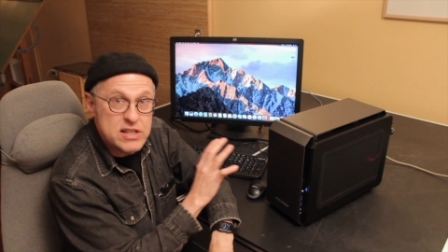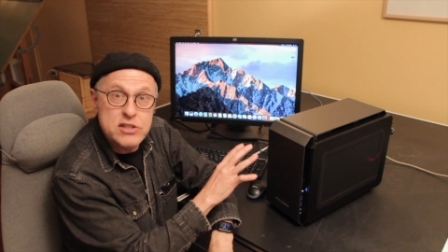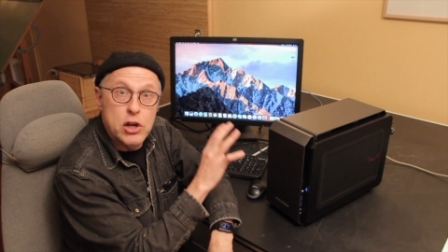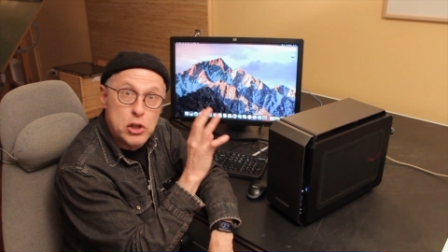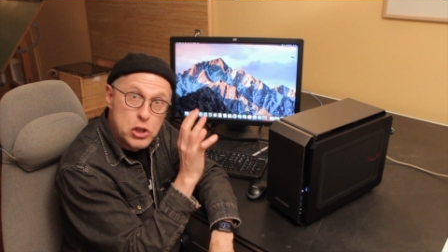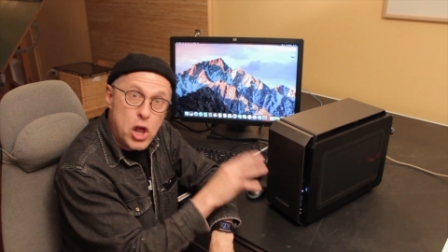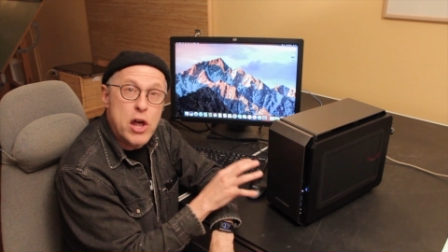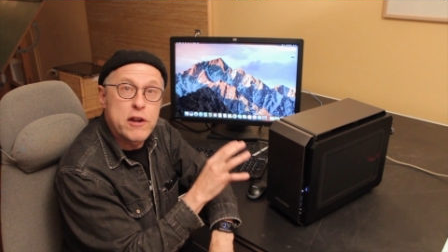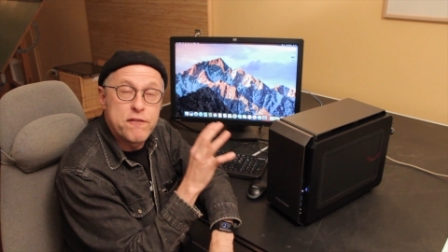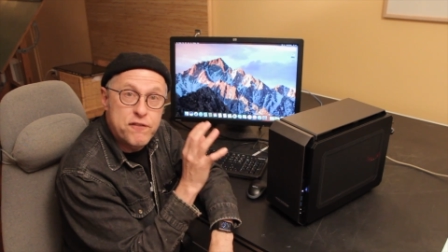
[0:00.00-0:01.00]
There's a
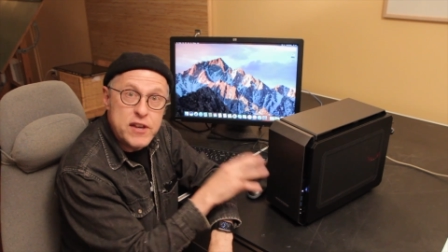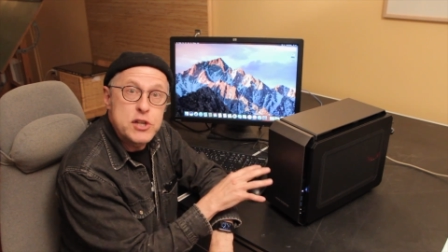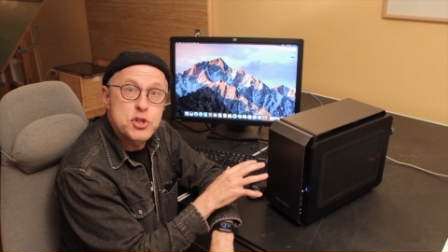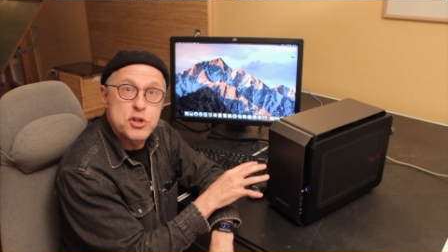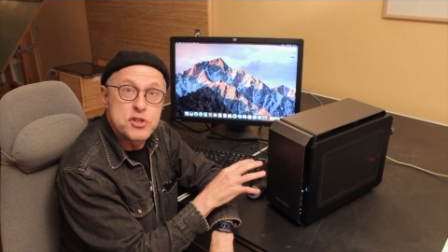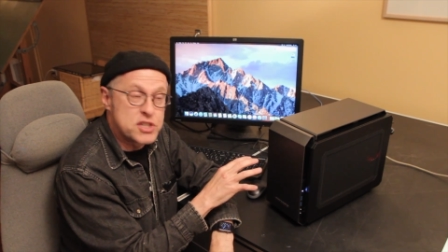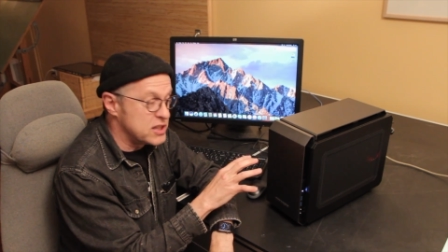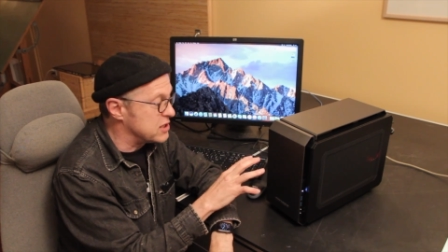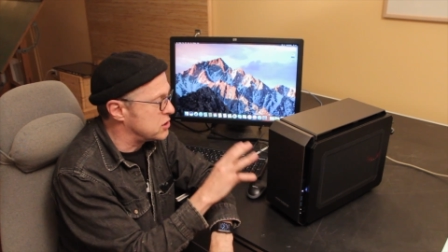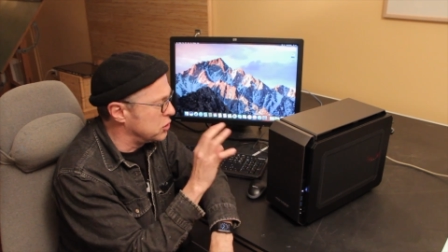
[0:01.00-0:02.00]
lot of features
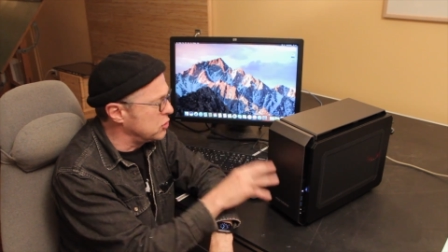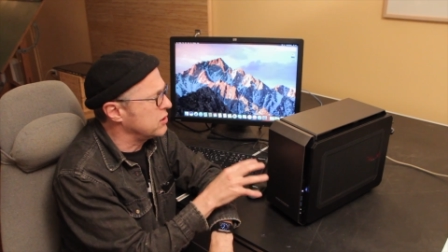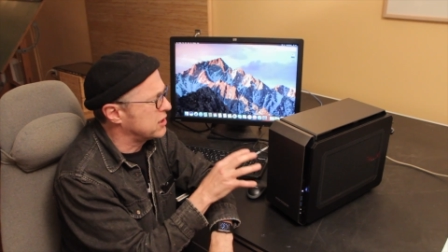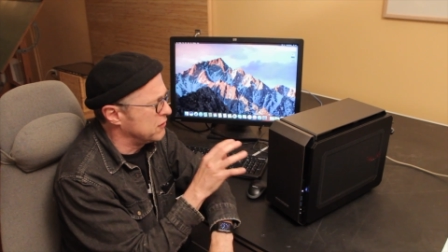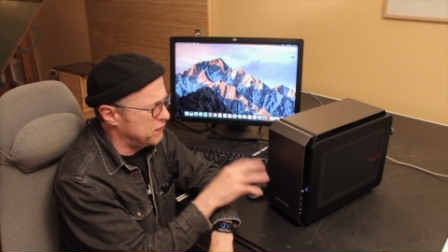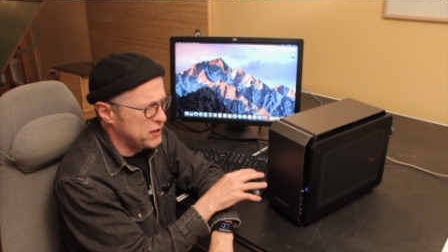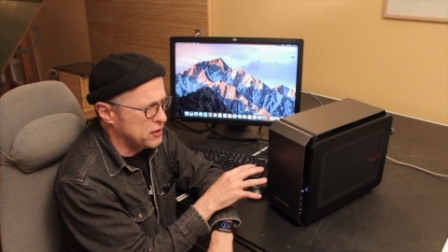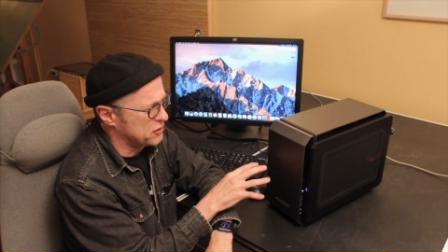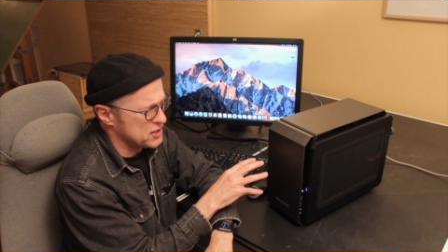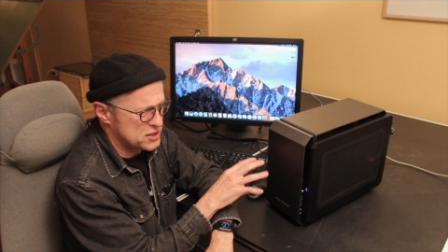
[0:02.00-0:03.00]
in this, and you can configure
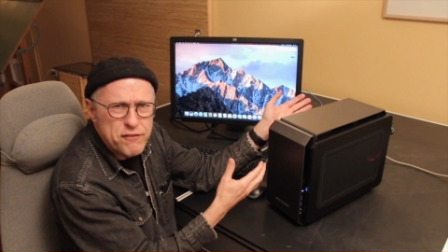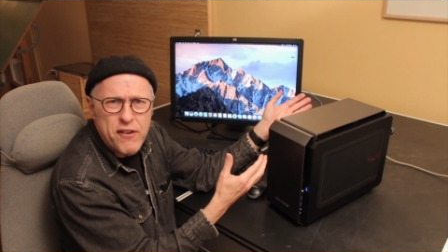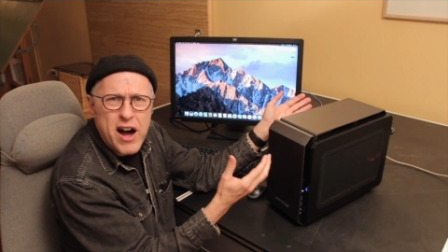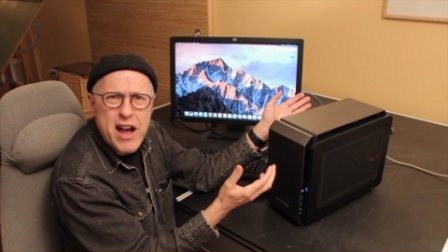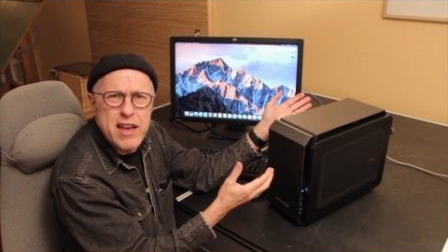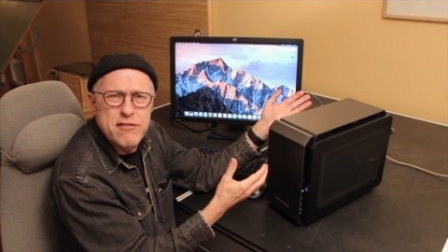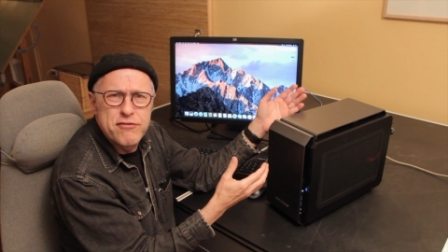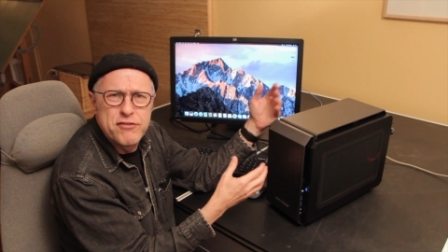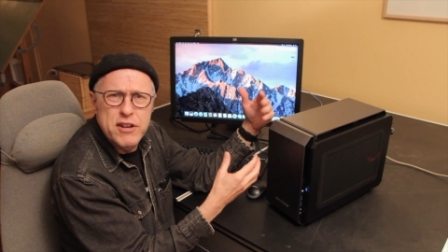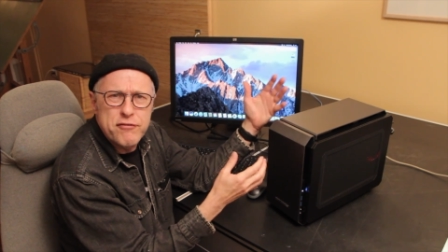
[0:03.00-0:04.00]
configure this
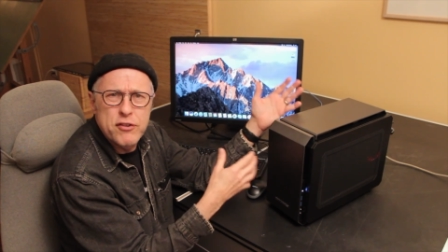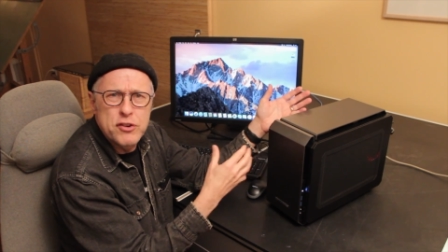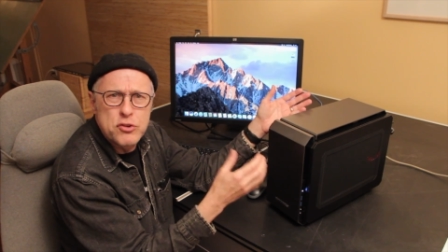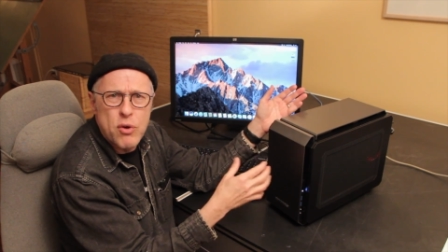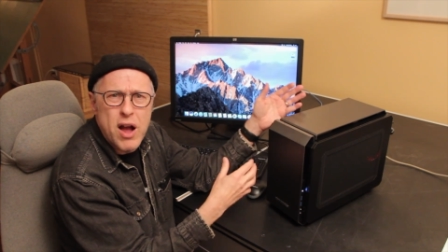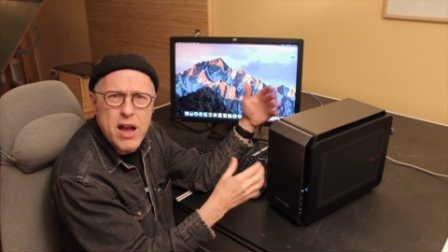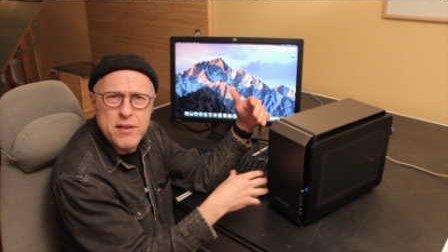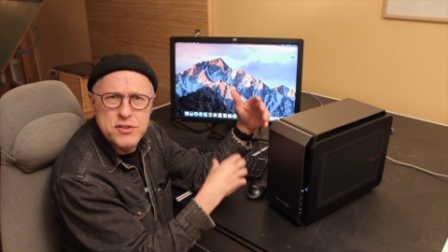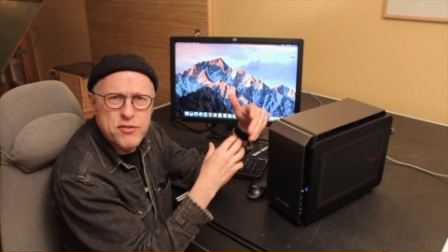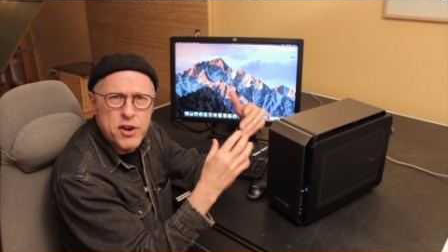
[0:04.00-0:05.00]
five different
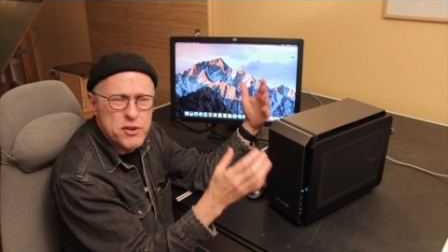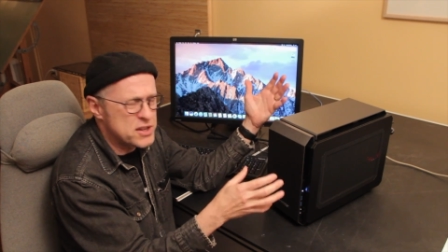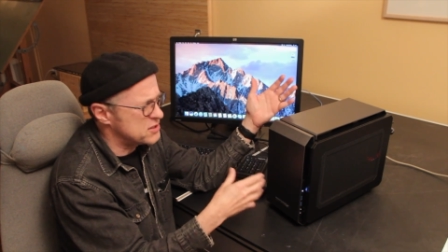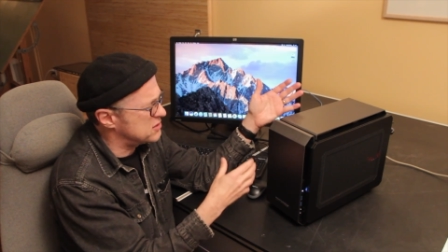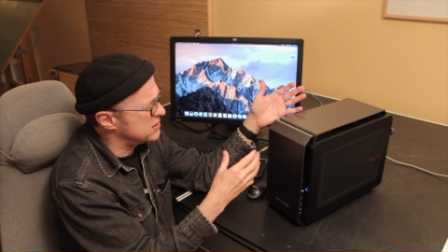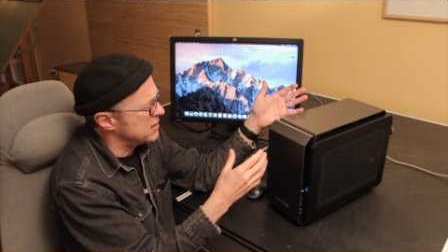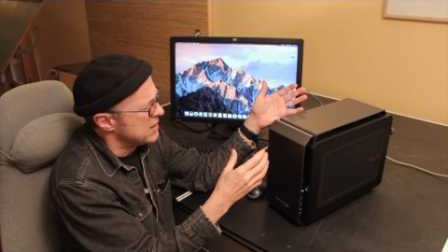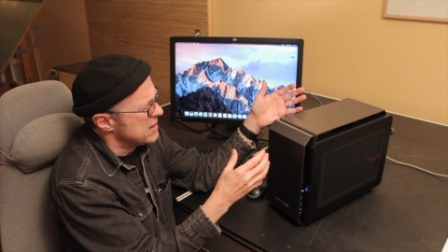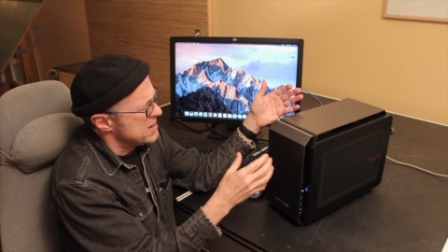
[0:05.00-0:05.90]
drives, various uh,